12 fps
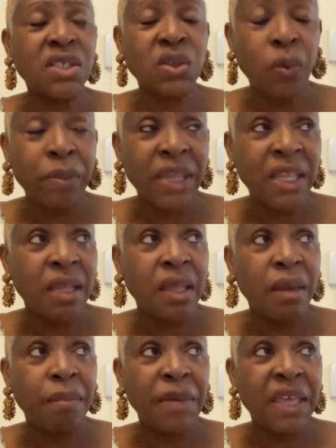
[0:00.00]
So many of
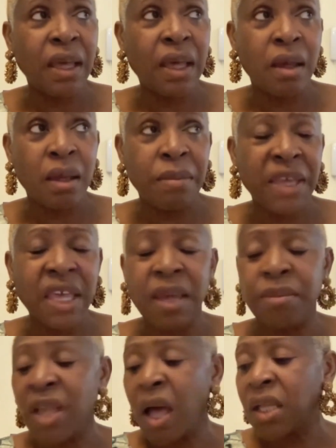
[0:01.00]
them
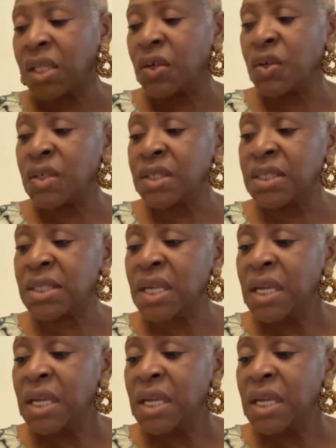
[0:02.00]
became doctors.